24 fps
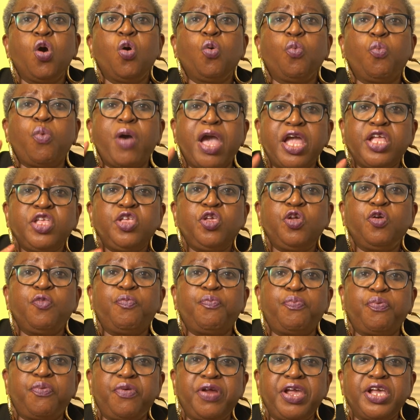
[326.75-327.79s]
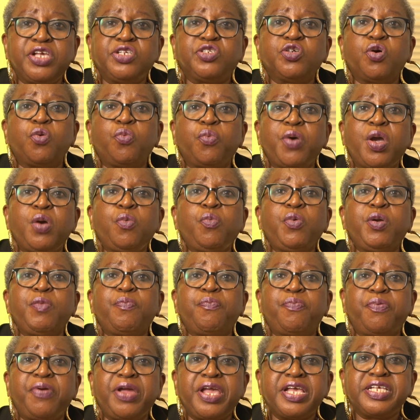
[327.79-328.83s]
When you praise or when we
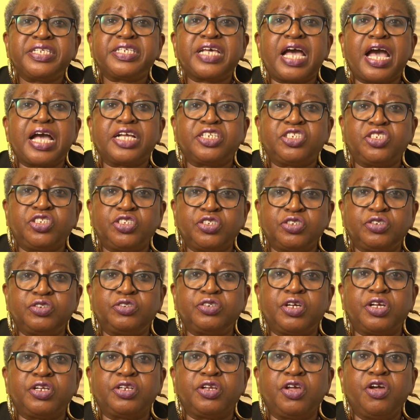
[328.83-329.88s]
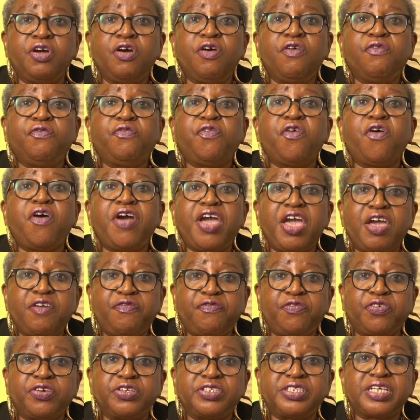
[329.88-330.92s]
praise our children for
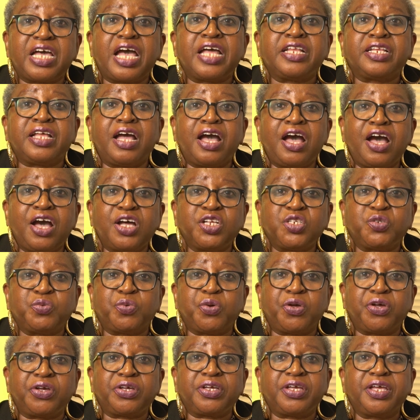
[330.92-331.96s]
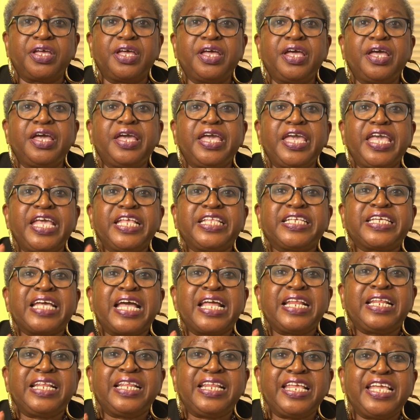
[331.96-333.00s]
effort and hard work, it
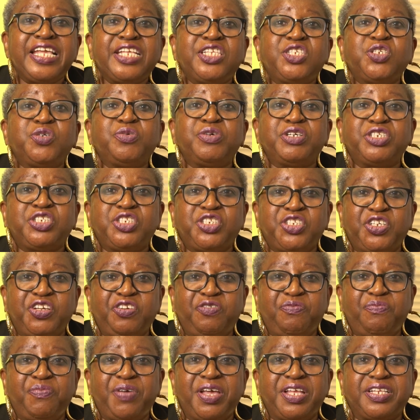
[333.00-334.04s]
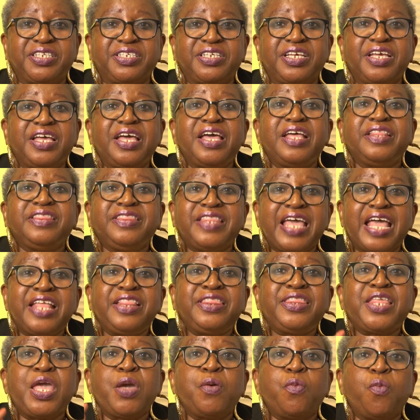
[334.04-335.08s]
can lead to achievement.
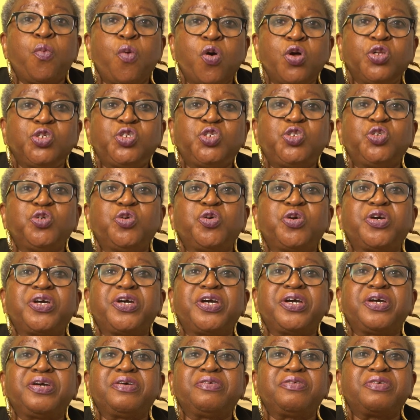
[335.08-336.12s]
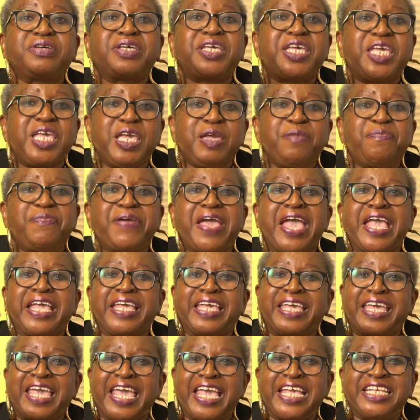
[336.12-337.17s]
Then they want to keep
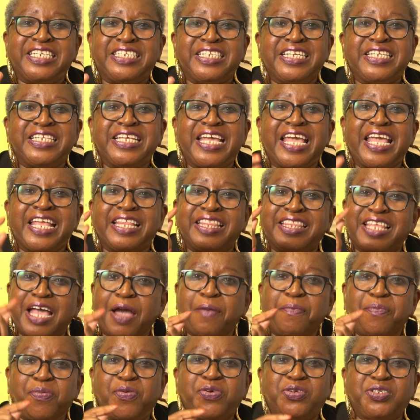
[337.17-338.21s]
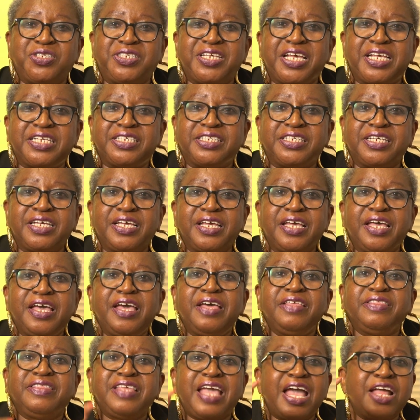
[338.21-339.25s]
engaging in that process.
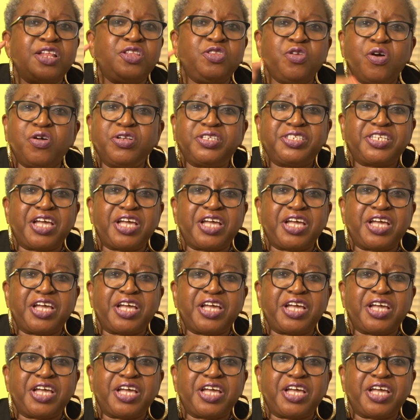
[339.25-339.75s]
They are not